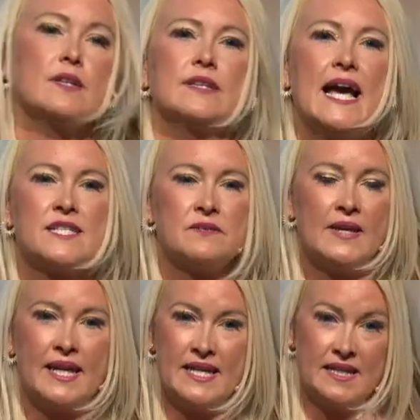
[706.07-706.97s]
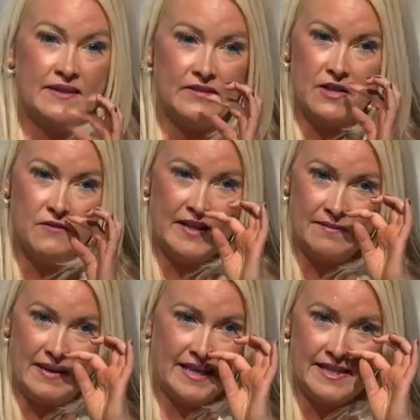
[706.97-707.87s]
Last week, I didn't even know if
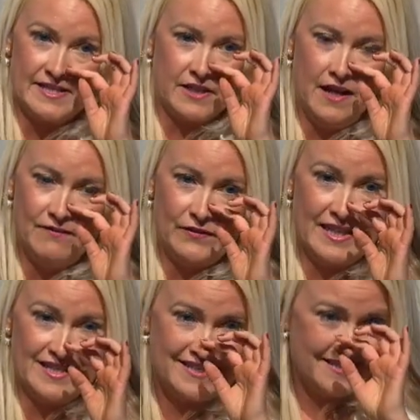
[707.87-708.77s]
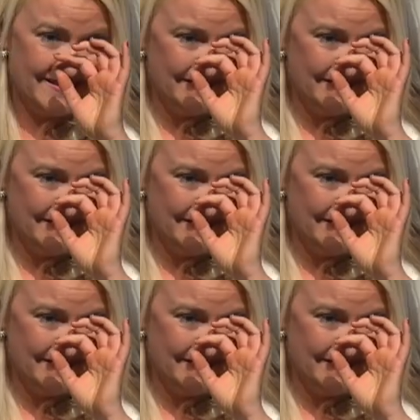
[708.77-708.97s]
I'd make this conference.